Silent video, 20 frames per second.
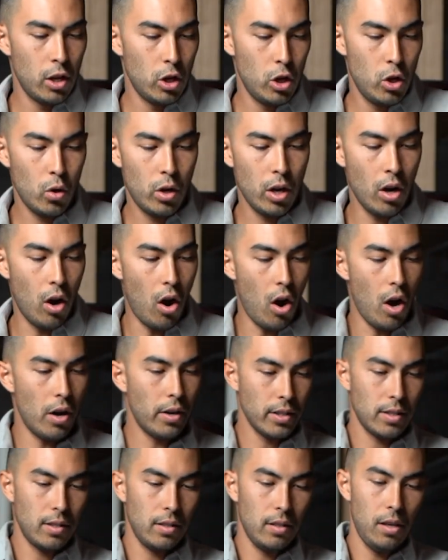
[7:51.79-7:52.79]
You can
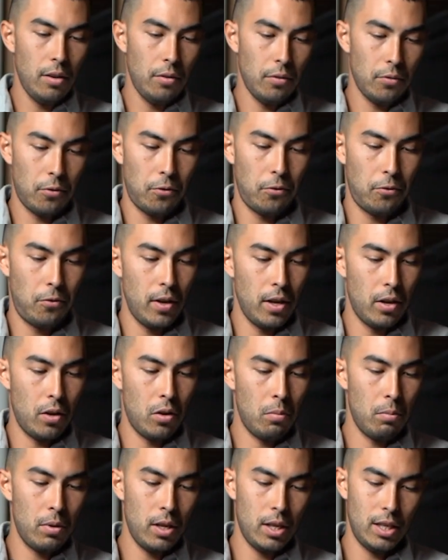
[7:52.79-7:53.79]
honestly
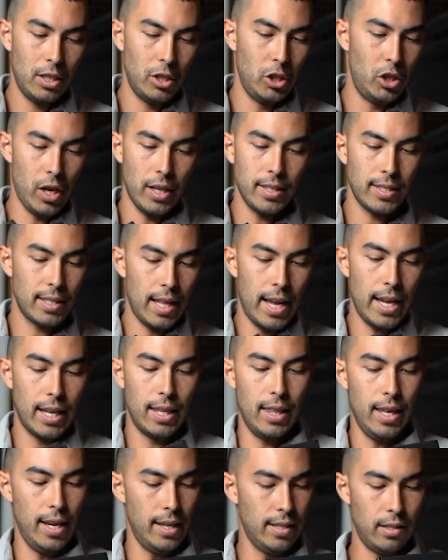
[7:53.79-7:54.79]
film just like
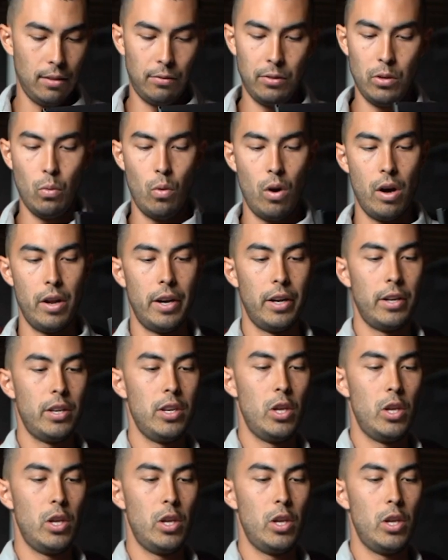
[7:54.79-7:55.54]
this if you wanted.